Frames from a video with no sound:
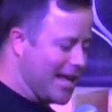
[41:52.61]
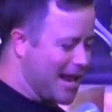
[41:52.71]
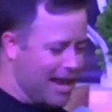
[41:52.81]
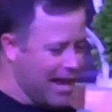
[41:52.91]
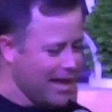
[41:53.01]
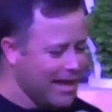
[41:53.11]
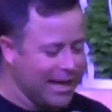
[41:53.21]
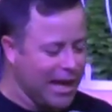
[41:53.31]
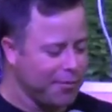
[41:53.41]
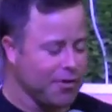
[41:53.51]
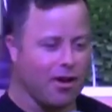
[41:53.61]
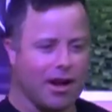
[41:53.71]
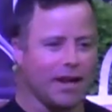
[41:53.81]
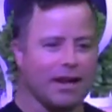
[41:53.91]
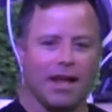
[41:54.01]
and he keeps
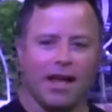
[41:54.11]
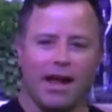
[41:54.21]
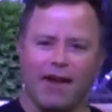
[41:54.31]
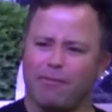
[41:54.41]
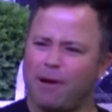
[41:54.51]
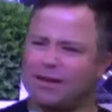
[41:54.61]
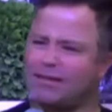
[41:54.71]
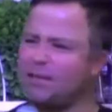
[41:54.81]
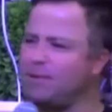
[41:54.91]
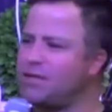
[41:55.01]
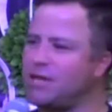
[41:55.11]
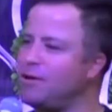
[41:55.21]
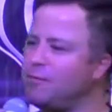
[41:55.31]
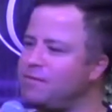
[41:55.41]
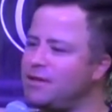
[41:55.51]
on, and everybody sees me
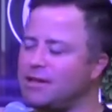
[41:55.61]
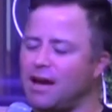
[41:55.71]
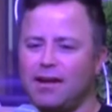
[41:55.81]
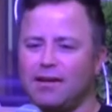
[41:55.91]
gymming with this guy.